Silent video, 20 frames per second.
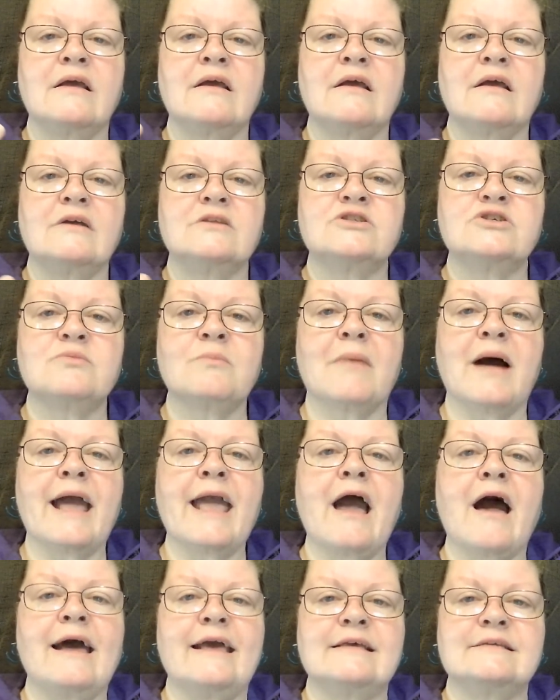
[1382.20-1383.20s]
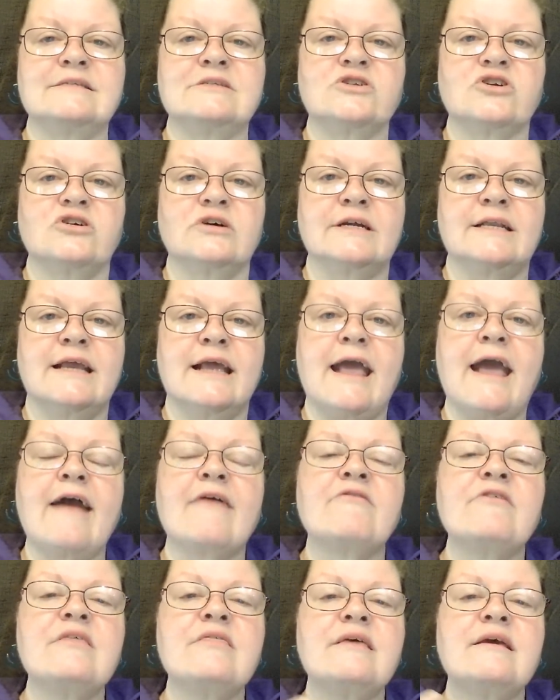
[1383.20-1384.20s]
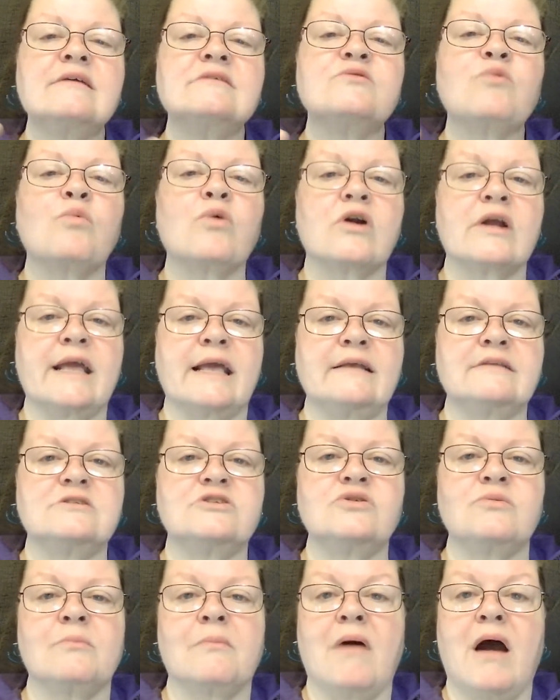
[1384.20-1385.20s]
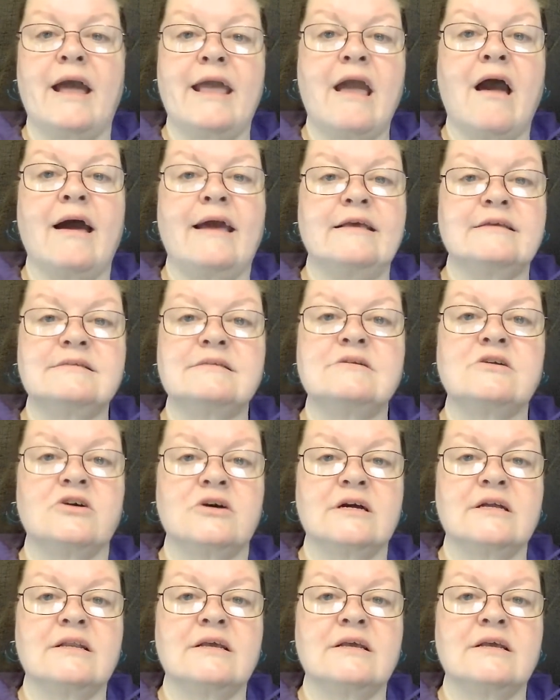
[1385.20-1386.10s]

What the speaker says: to my highest good. Everything is working to my highest good.